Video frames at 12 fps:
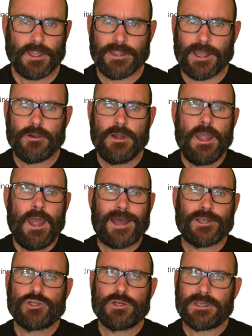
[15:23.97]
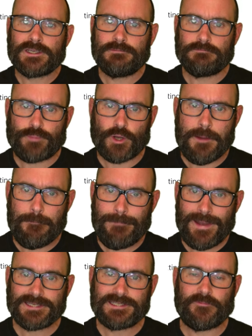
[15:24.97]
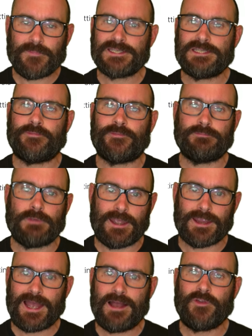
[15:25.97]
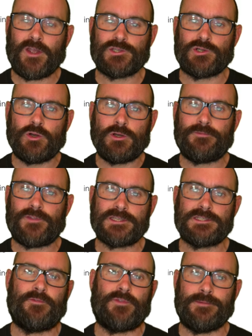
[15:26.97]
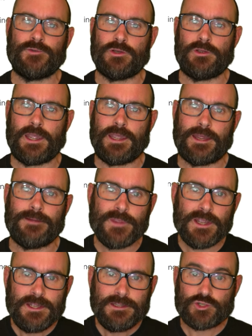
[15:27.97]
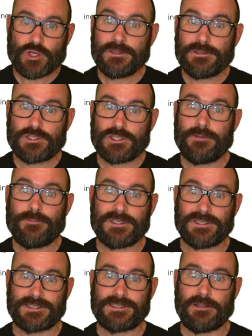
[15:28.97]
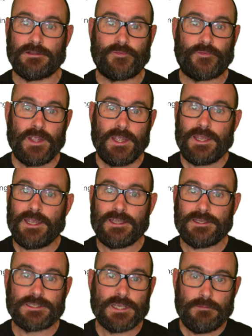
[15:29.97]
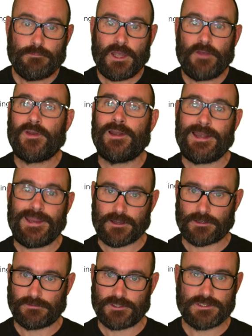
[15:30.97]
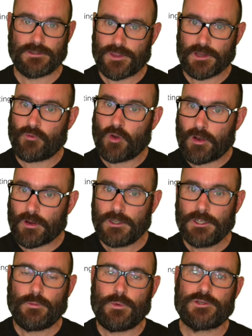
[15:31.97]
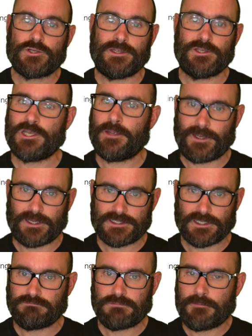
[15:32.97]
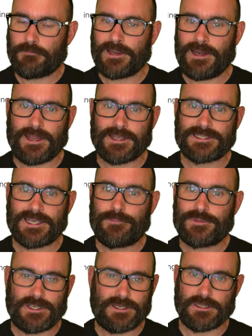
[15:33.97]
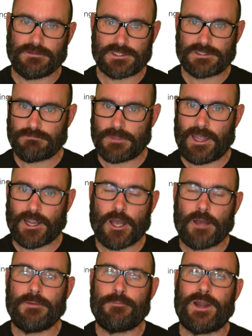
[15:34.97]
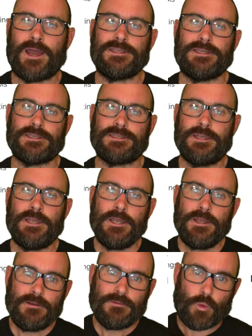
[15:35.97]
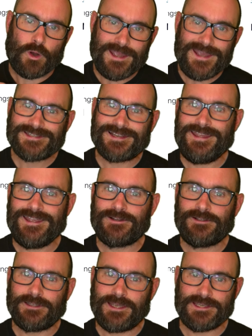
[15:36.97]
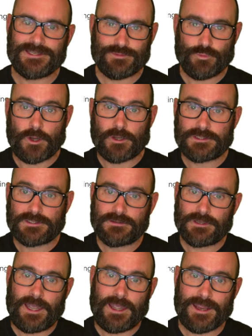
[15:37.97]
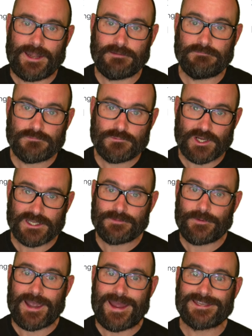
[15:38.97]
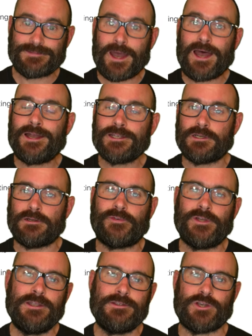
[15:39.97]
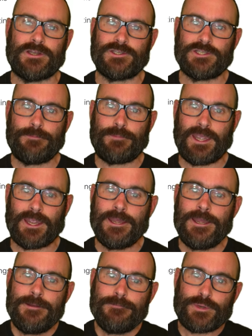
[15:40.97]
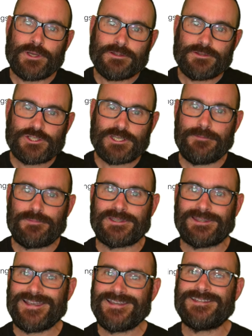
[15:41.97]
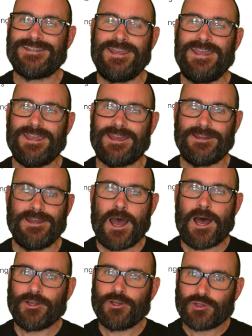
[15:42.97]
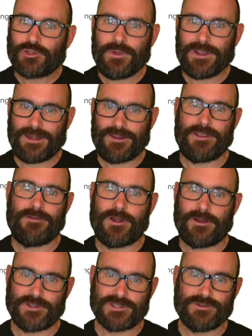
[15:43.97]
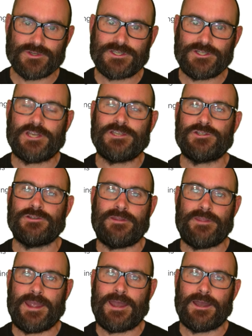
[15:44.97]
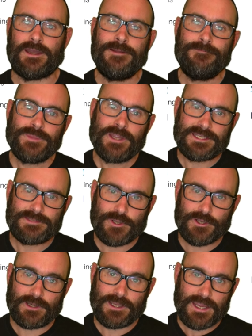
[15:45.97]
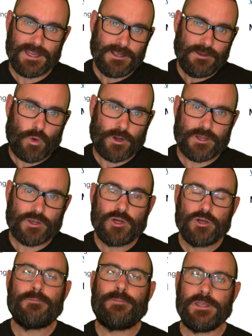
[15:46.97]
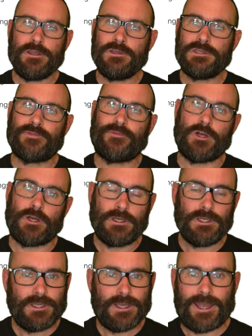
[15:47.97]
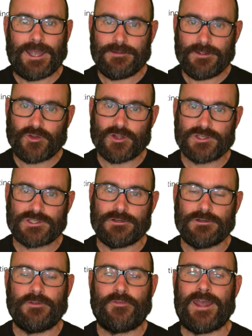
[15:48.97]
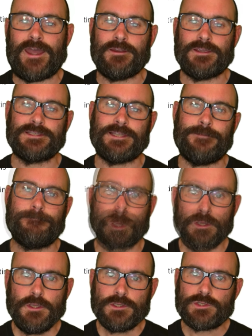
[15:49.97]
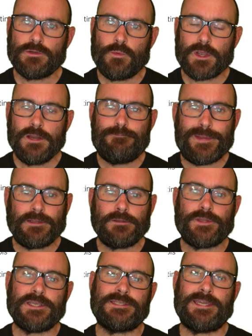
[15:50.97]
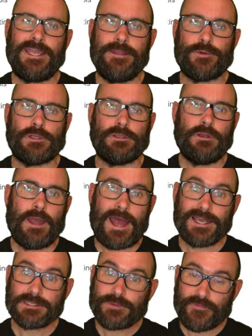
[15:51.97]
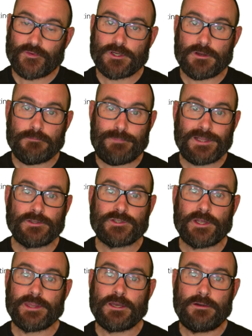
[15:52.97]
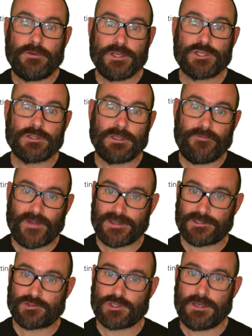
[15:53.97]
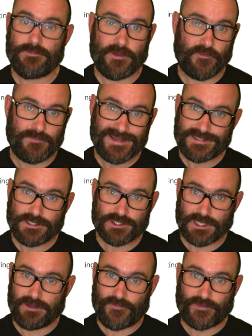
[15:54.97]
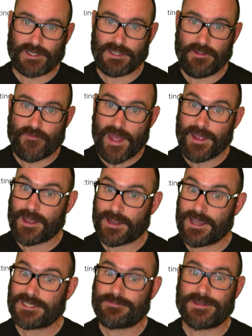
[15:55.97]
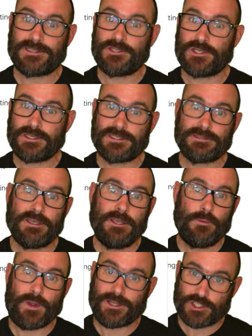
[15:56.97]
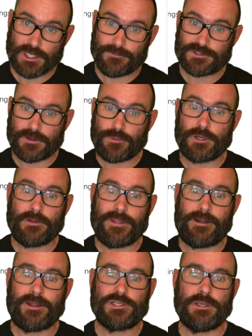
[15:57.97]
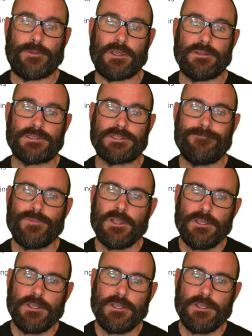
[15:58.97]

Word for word: Now, I should put a massive, massive uh, caveat on all of this stuff that I'm showing you here. Transshipment itself is perfectly legal. There's nothing wrong with transshipping. It's a completely accepted and uh, common practice. What is illegal is what uh, can transpire as part of transshipping, but ships listed here are not doing anything wrong. There's no suggestion that they are. It's purely what it could be used for uh, if done so nefariously. So we're going to build this table as before, built on the original event stream of message type five A I S messages, where ships report their attributes.